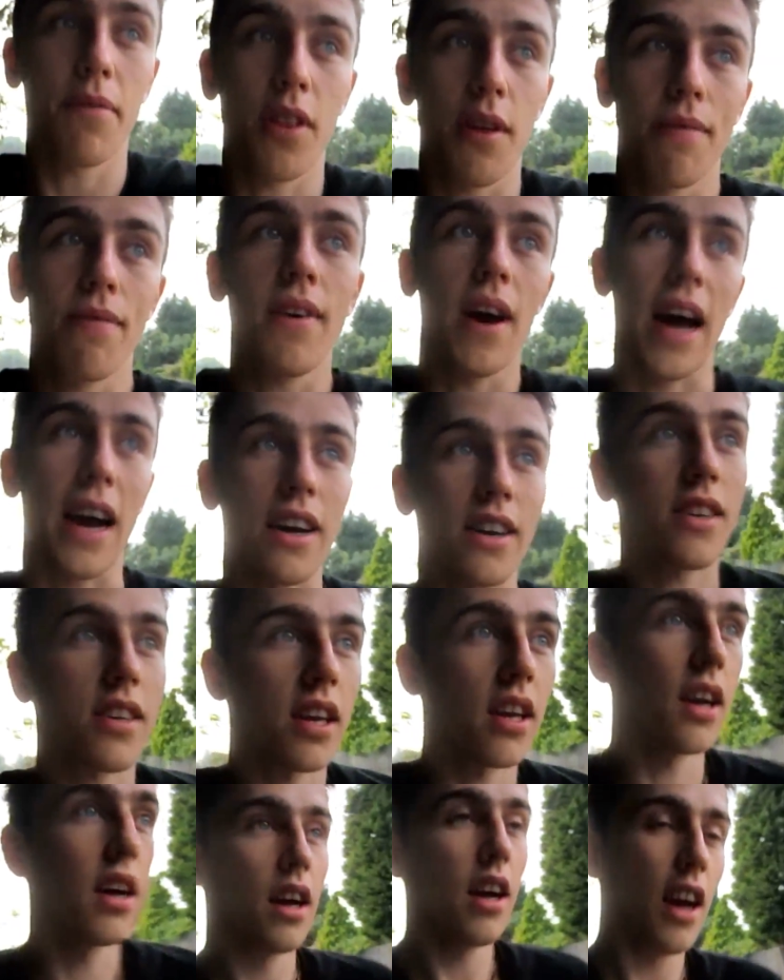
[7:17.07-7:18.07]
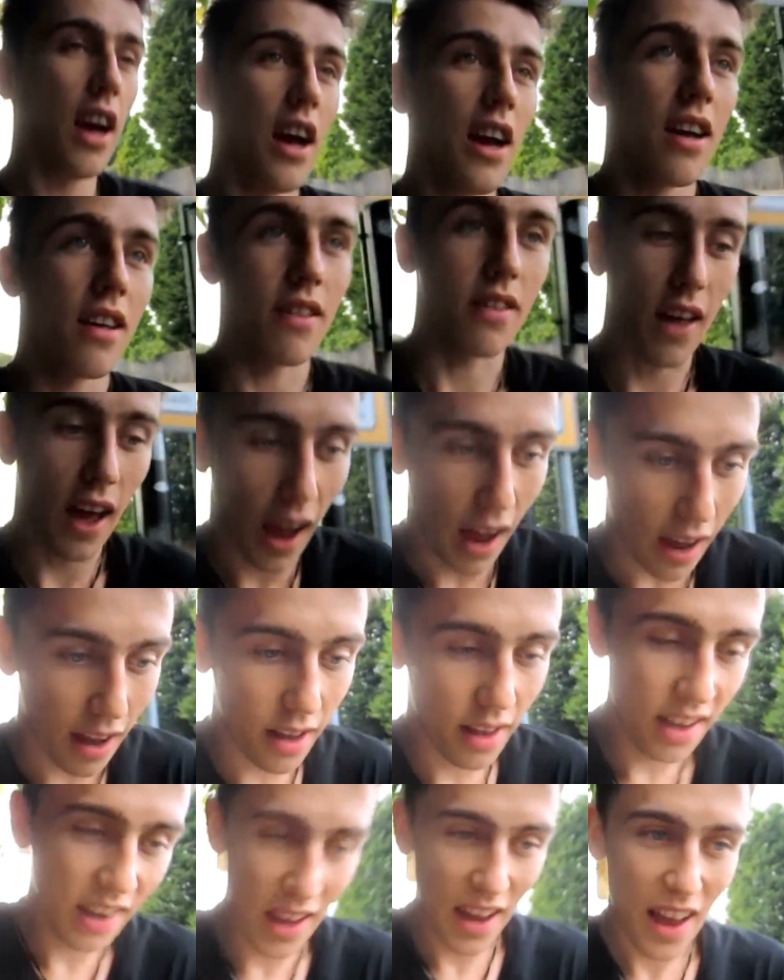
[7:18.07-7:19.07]
for the fact
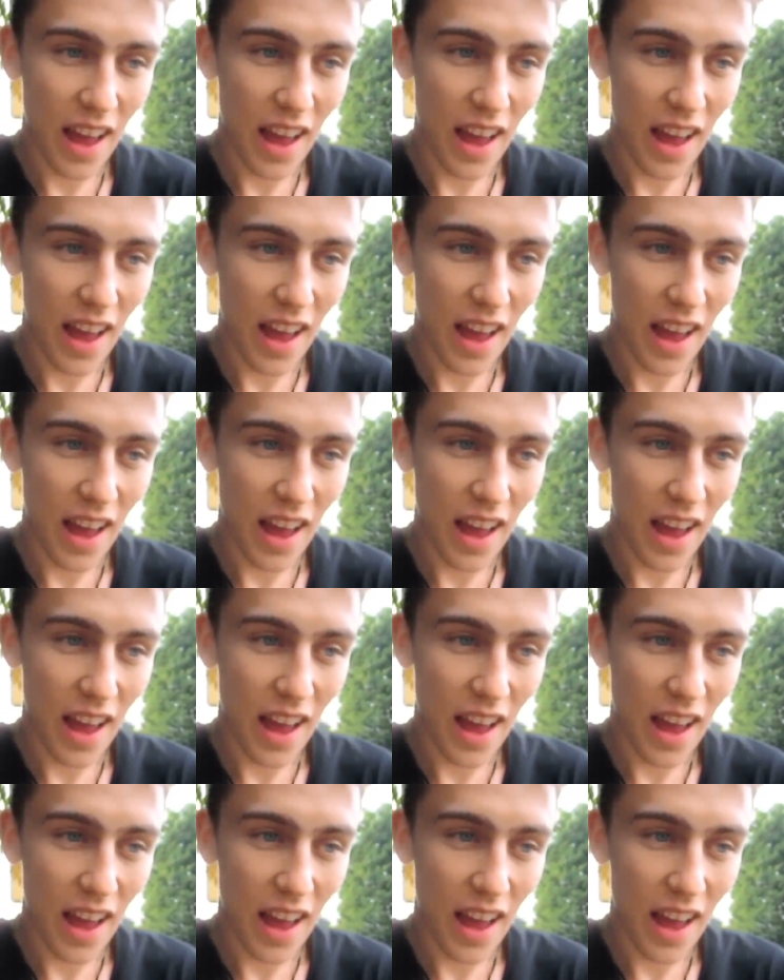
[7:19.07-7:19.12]
that